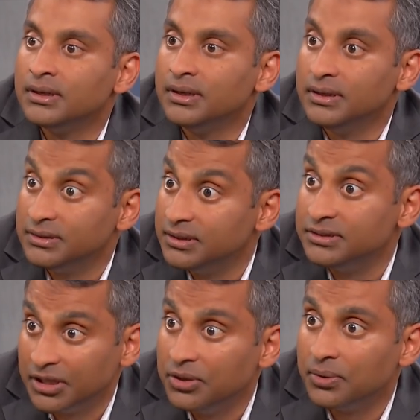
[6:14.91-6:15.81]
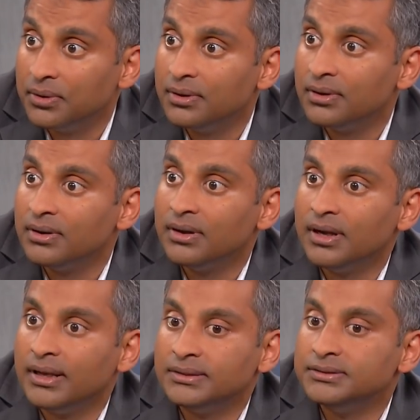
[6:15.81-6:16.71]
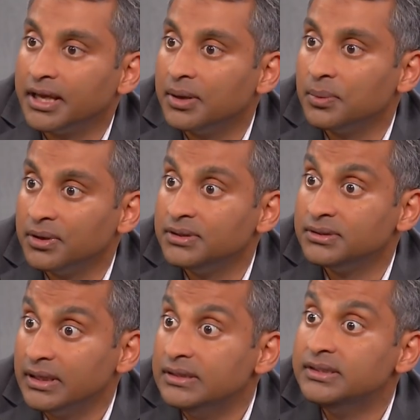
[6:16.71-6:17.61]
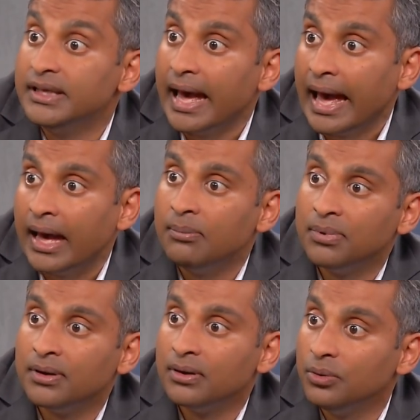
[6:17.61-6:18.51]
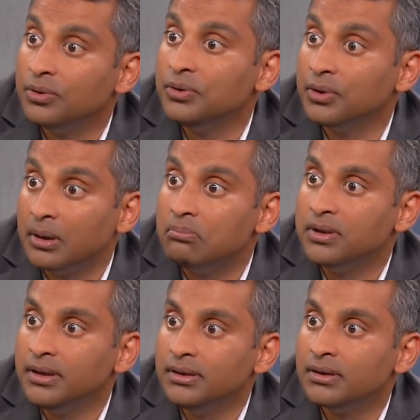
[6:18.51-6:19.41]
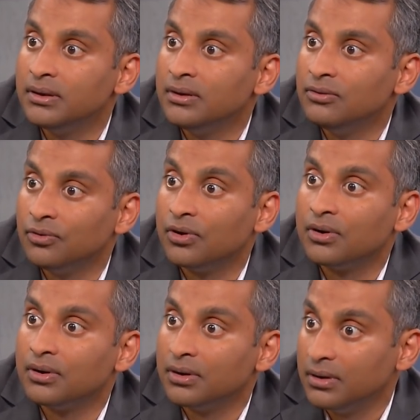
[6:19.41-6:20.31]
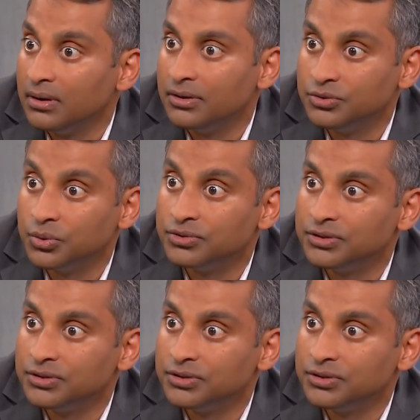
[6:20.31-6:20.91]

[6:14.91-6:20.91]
is it secure? And second one is, is the app going to compete for resources,